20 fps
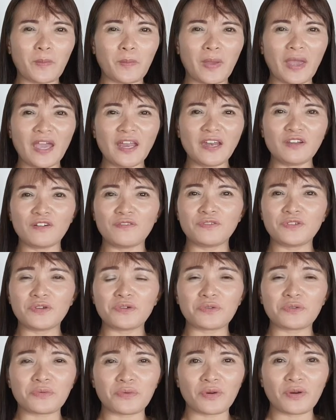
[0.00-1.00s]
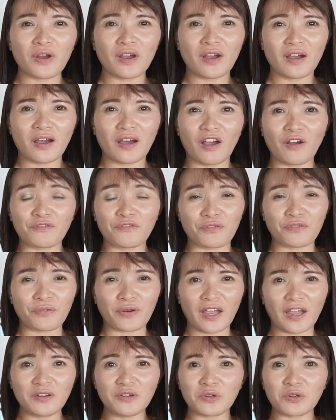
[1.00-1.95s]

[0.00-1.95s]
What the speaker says: many of you have read